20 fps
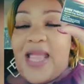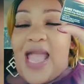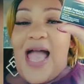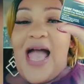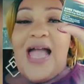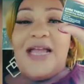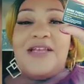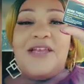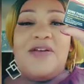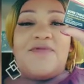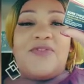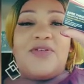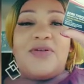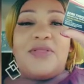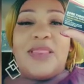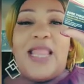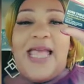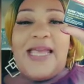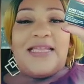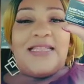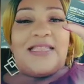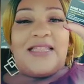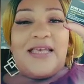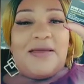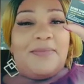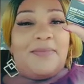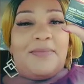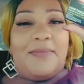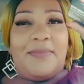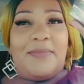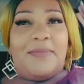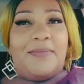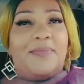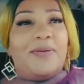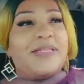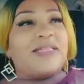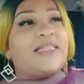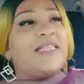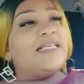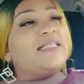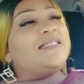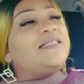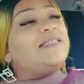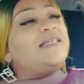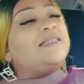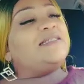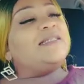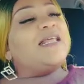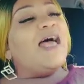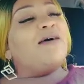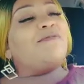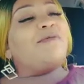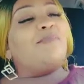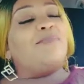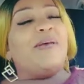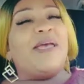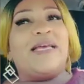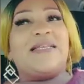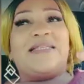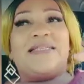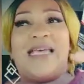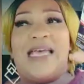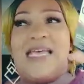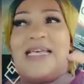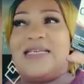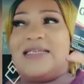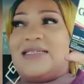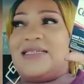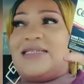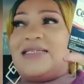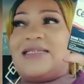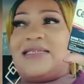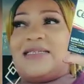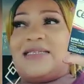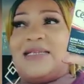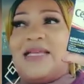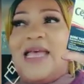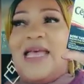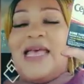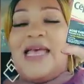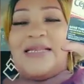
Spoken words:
I never liked them. But this doesn't have a bad taste.